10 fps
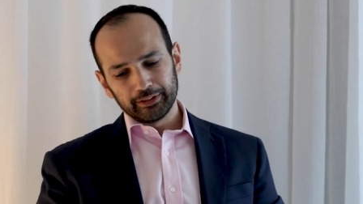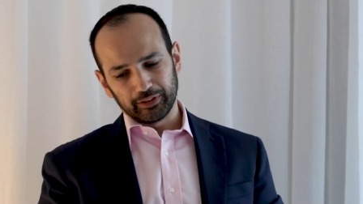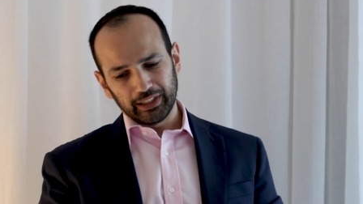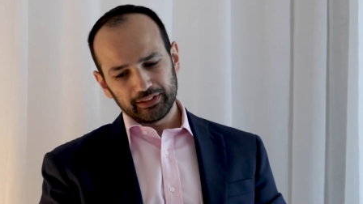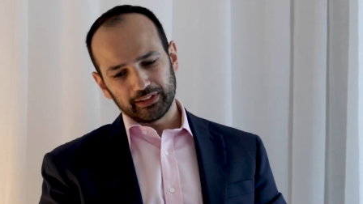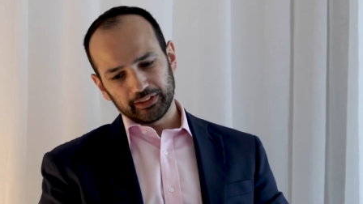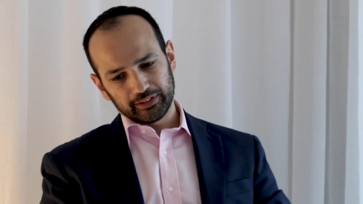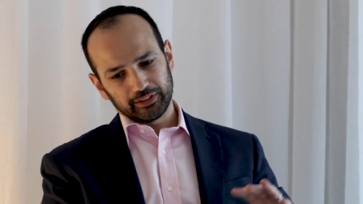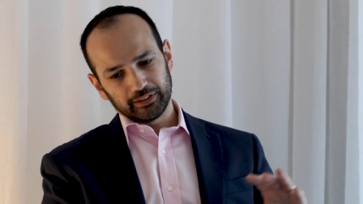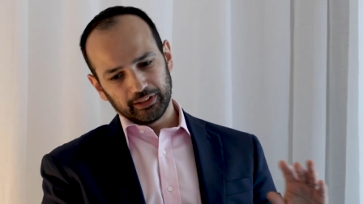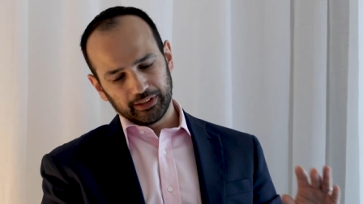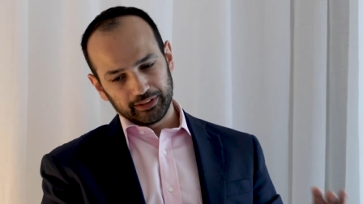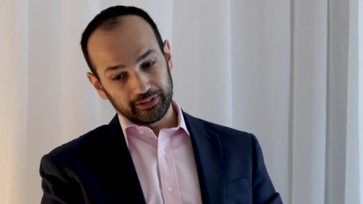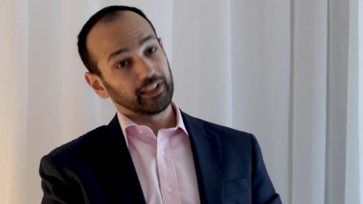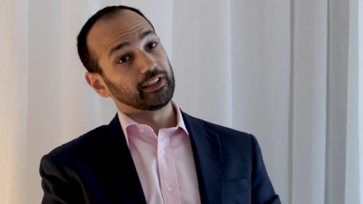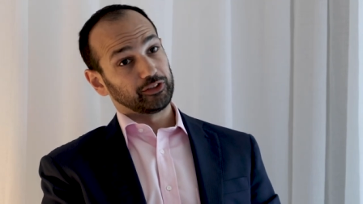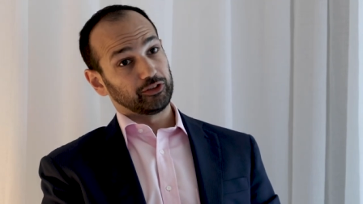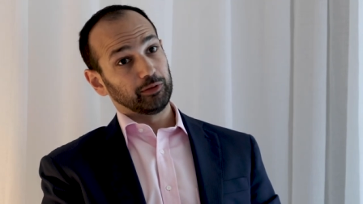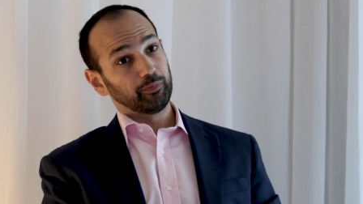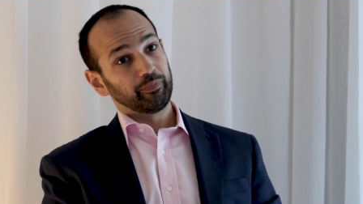So that's, that's uh, the second
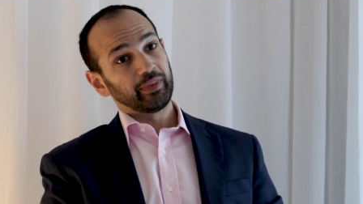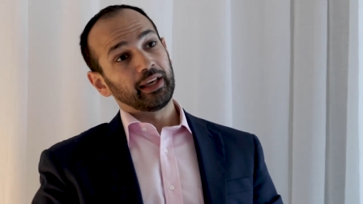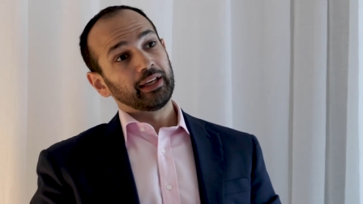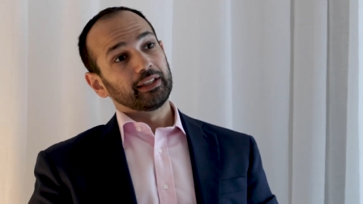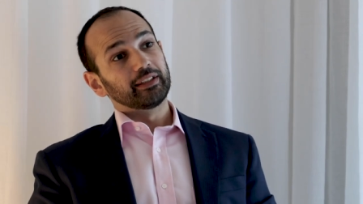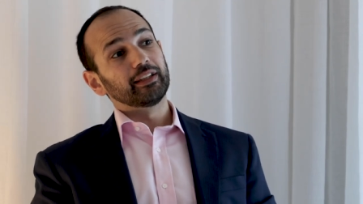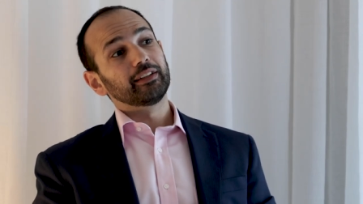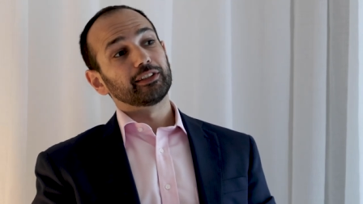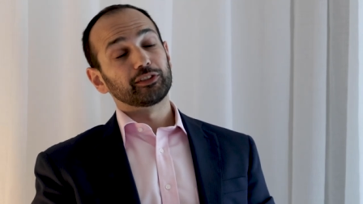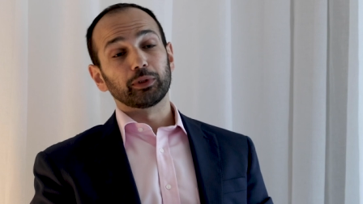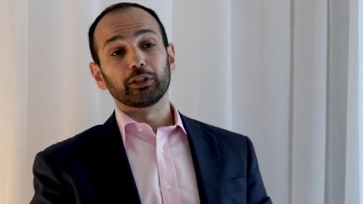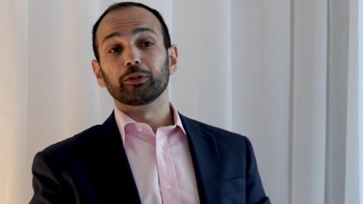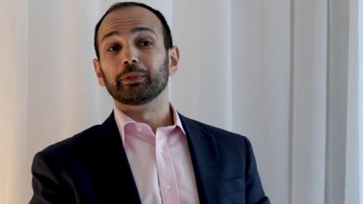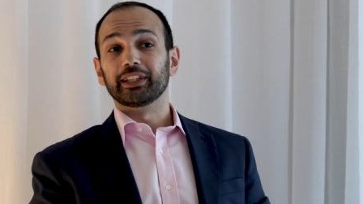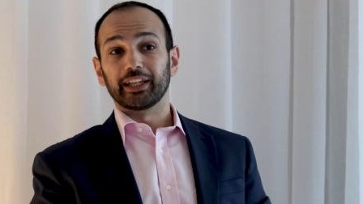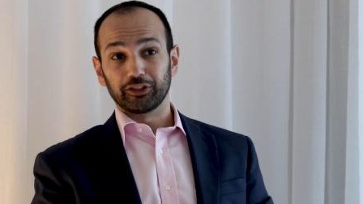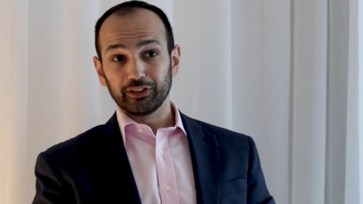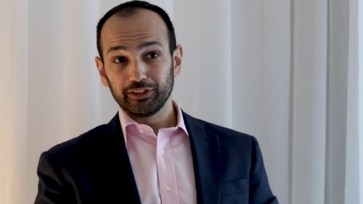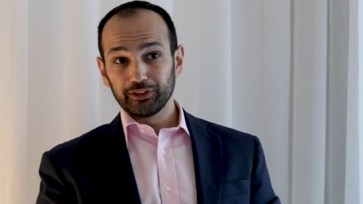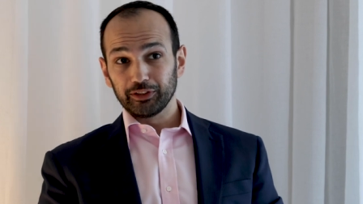stream. Then there's quantum
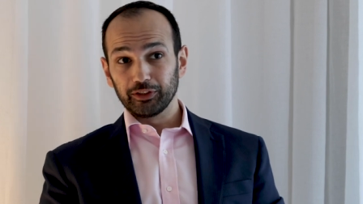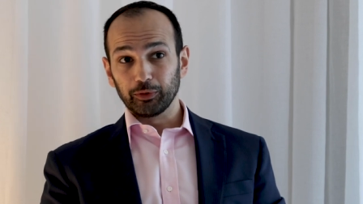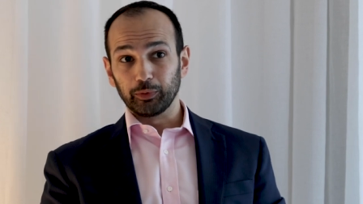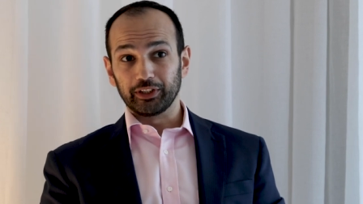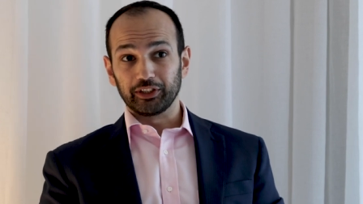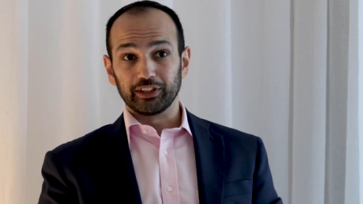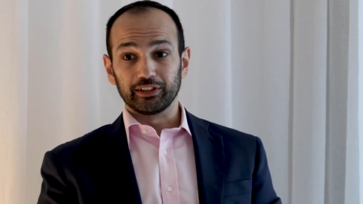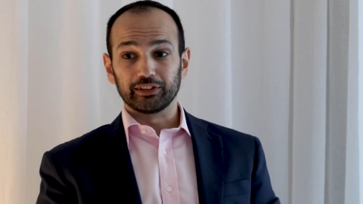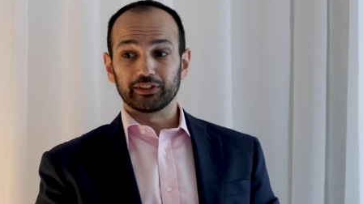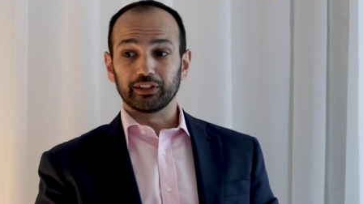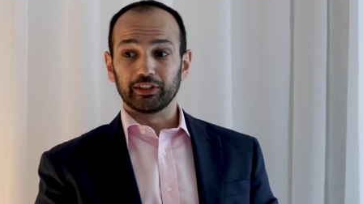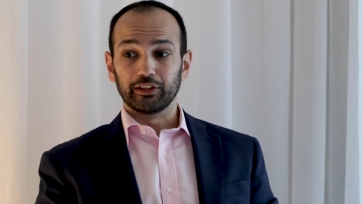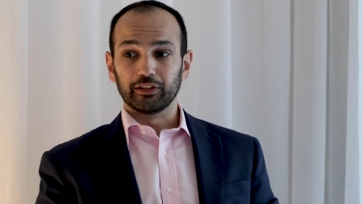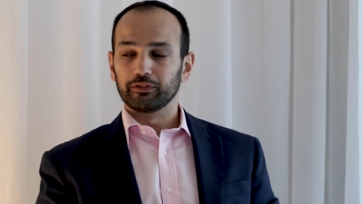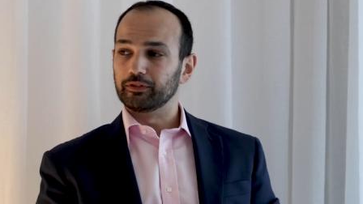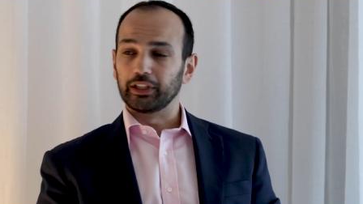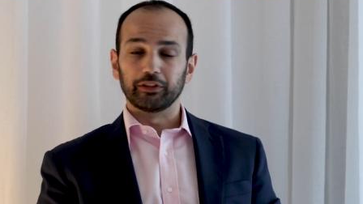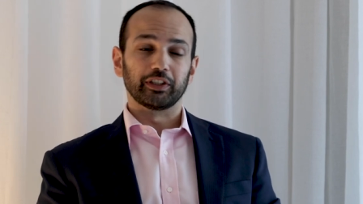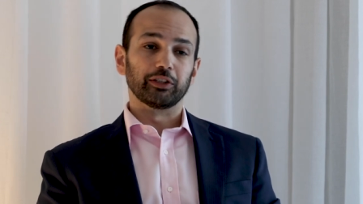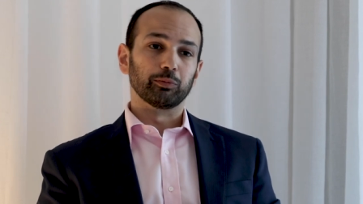communications, which is uh,
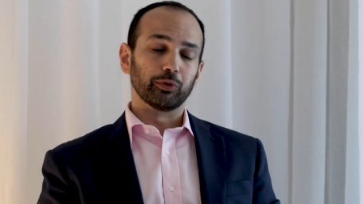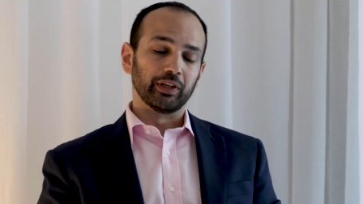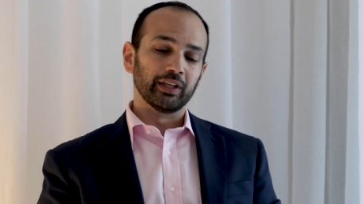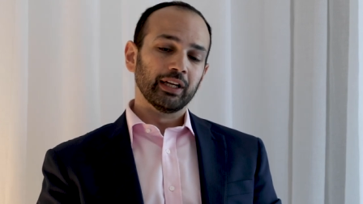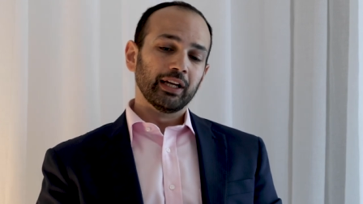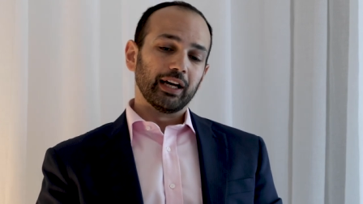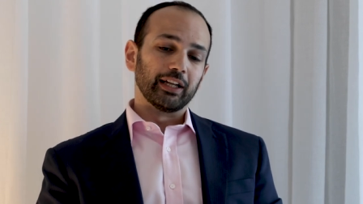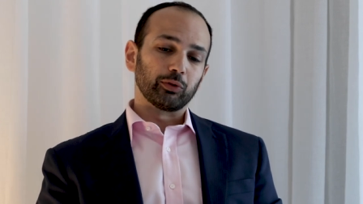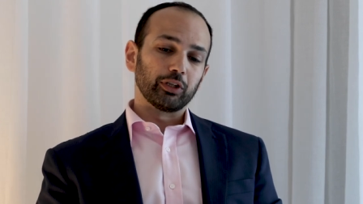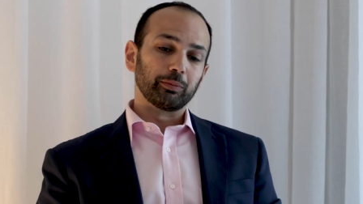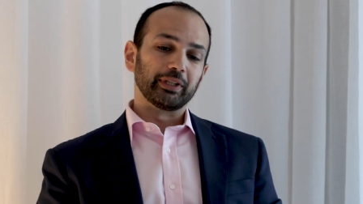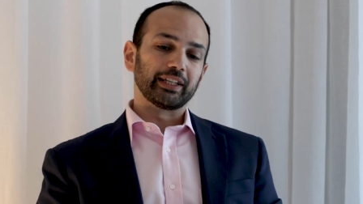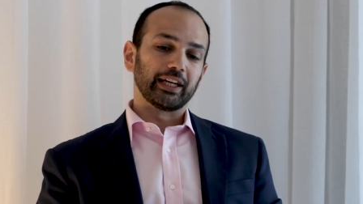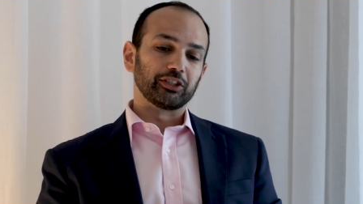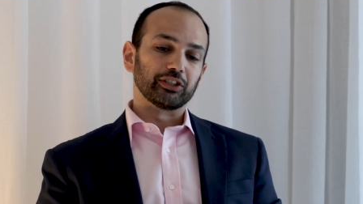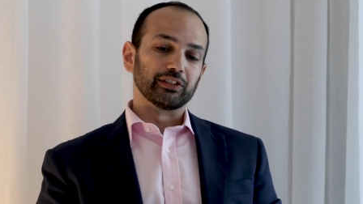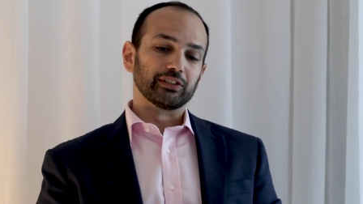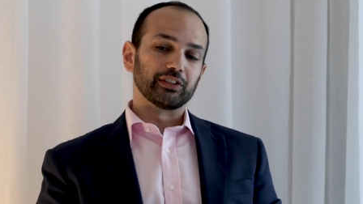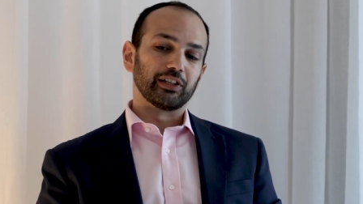very, very important. And quantum communications